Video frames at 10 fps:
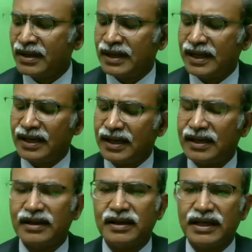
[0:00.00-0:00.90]

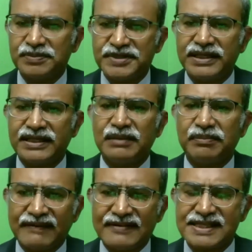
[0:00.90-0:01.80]
especially in the
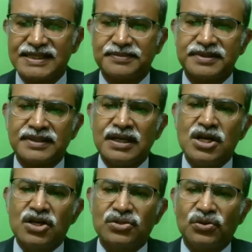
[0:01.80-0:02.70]
private setups.
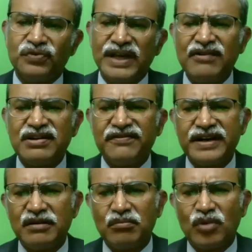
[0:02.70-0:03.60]
So we have
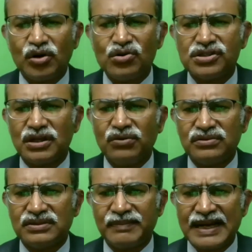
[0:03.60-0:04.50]
different modules now.
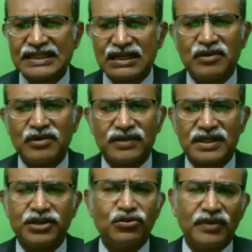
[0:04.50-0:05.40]
Japan has come out with a
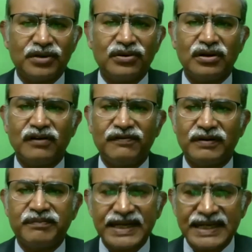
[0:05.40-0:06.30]
new module
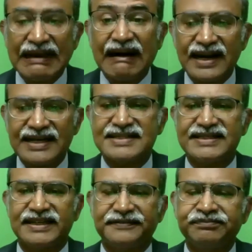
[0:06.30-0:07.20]
of beating heart
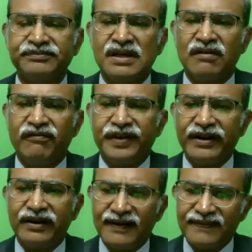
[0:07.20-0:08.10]
itself.
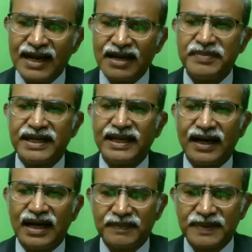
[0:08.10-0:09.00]
Wherein on that beating
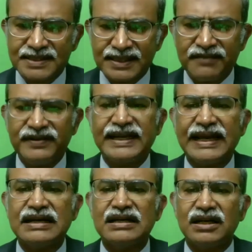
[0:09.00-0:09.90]
heart per se, we
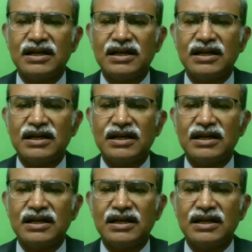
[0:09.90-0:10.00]
can